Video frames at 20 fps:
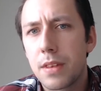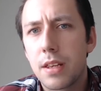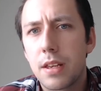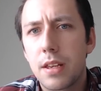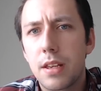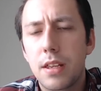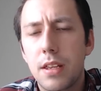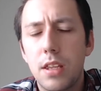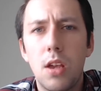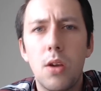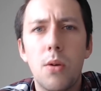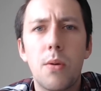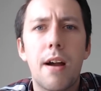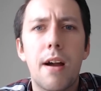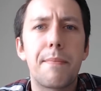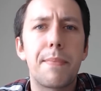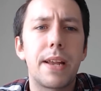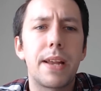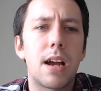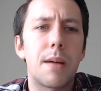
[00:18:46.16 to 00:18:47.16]
you have
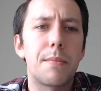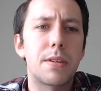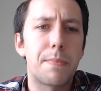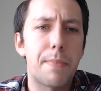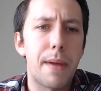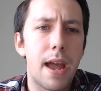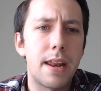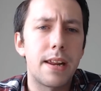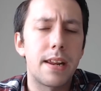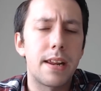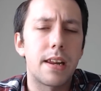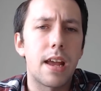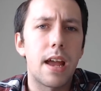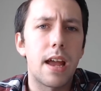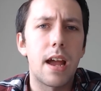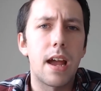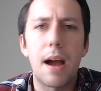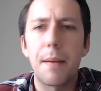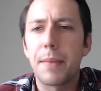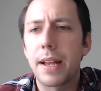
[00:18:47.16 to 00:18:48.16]
become dependent.
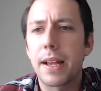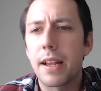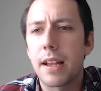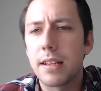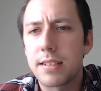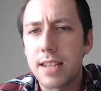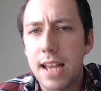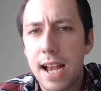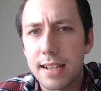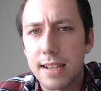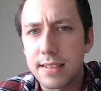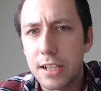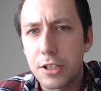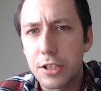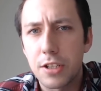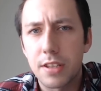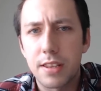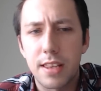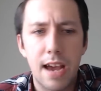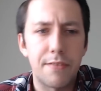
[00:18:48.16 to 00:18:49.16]
I'm like, is taxation
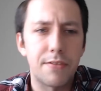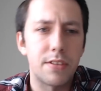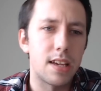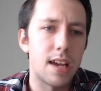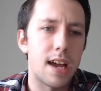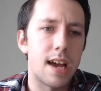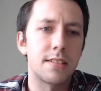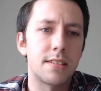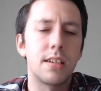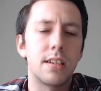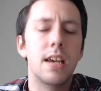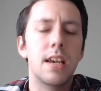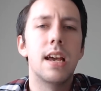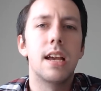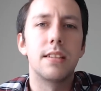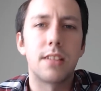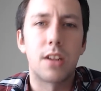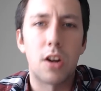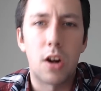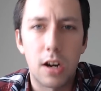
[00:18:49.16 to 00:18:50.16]
theft? Yes. Is it
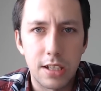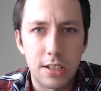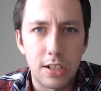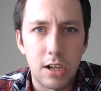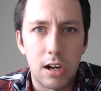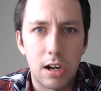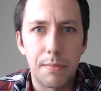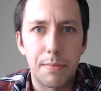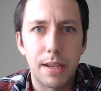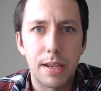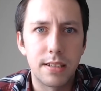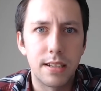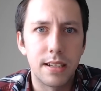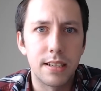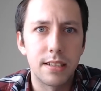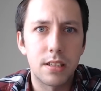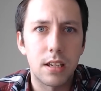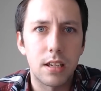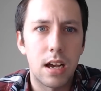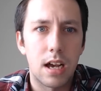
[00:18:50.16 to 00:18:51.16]
hard to start a business
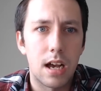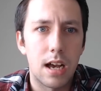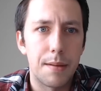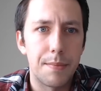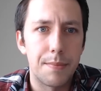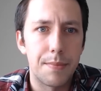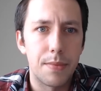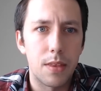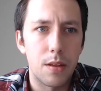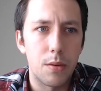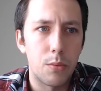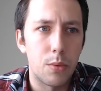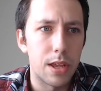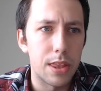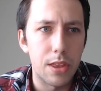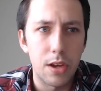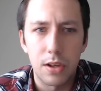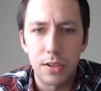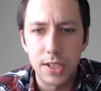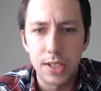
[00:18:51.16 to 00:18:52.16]
with
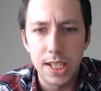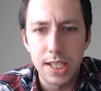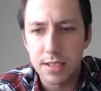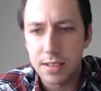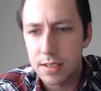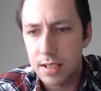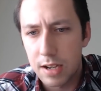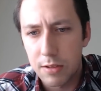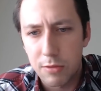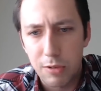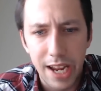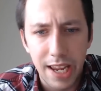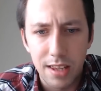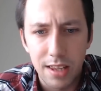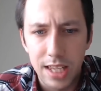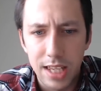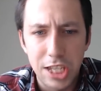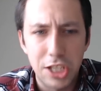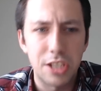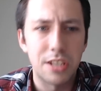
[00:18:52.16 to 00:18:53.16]
all these
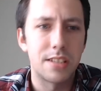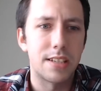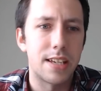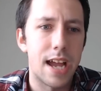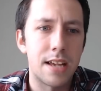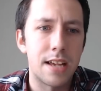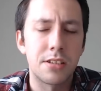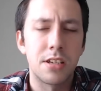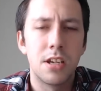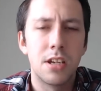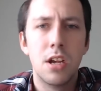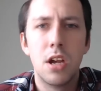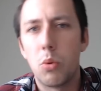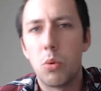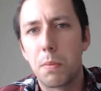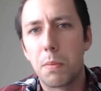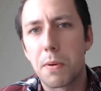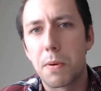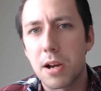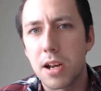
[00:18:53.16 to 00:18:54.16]
regulations? Yes. Well,
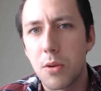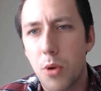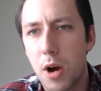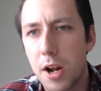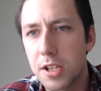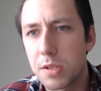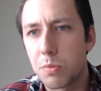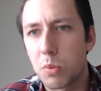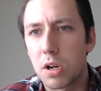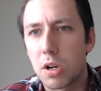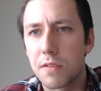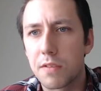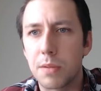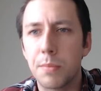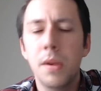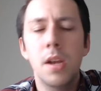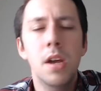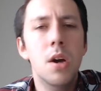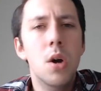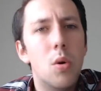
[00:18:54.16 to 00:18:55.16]
Bernie wants more of them.
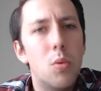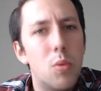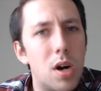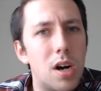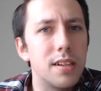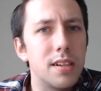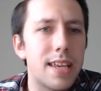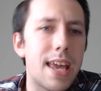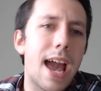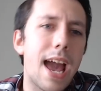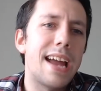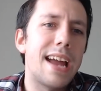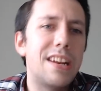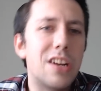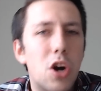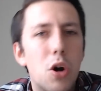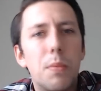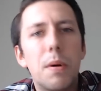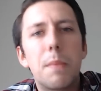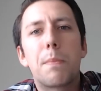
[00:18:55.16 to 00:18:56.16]
Well, yeah, I know,
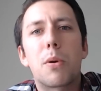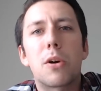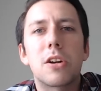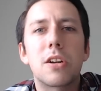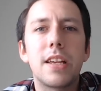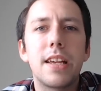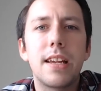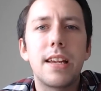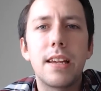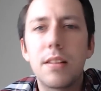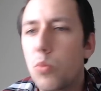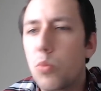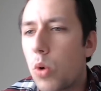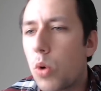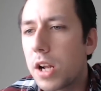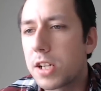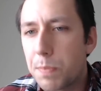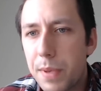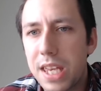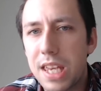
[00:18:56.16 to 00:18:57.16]
but Bernie wants
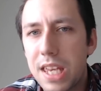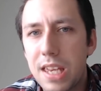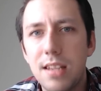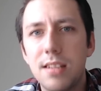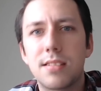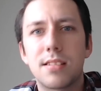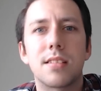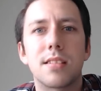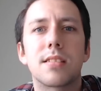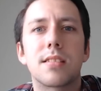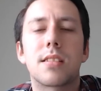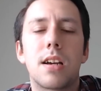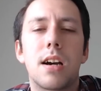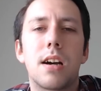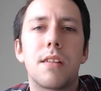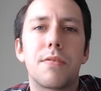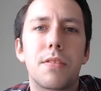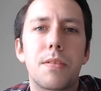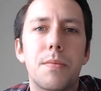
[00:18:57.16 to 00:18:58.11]
peace and stuff.